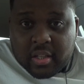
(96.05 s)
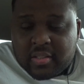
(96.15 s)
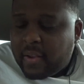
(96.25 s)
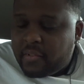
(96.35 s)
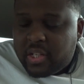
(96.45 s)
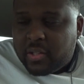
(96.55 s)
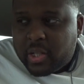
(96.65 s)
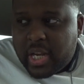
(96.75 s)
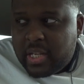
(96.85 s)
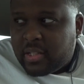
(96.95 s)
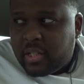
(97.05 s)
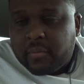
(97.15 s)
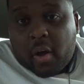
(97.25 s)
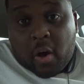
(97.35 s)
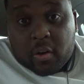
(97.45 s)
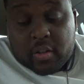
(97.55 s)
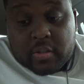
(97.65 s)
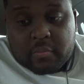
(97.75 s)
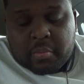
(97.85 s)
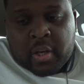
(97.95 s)
17th or the 18th of
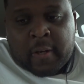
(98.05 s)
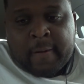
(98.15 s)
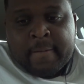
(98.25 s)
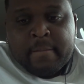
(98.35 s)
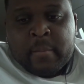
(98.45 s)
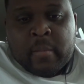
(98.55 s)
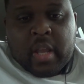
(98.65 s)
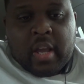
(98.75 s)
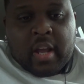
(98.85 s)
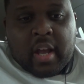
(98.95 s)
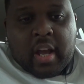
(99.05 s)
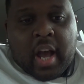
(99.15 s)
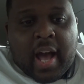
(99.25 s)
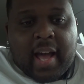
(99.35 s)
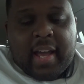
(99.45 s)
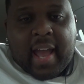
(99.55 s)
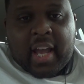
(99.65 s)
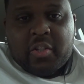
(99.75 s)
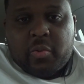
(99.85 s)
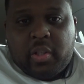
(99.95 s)
August, but I
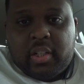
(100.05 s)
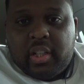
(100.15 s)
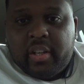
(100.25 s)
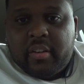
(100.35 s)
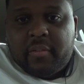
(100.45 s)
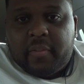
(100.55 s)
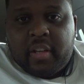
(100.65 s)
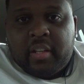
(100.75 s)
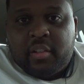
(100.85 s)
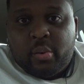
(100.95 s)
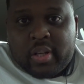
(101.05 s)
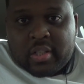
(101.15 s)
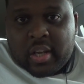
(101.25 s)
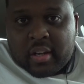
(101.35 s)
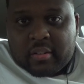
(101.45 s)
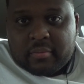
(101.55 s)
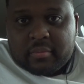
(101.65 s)
actually live in Louisiana,